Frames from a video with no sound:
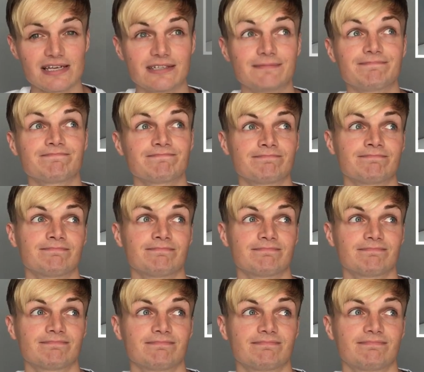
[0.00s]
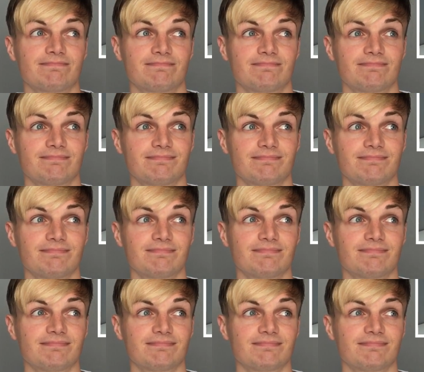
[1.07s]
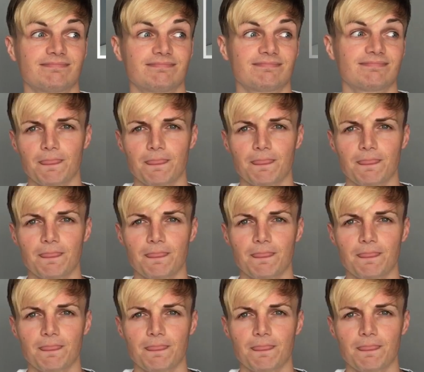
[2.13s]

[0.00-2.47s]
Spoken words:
don't know what more they can do to win you over.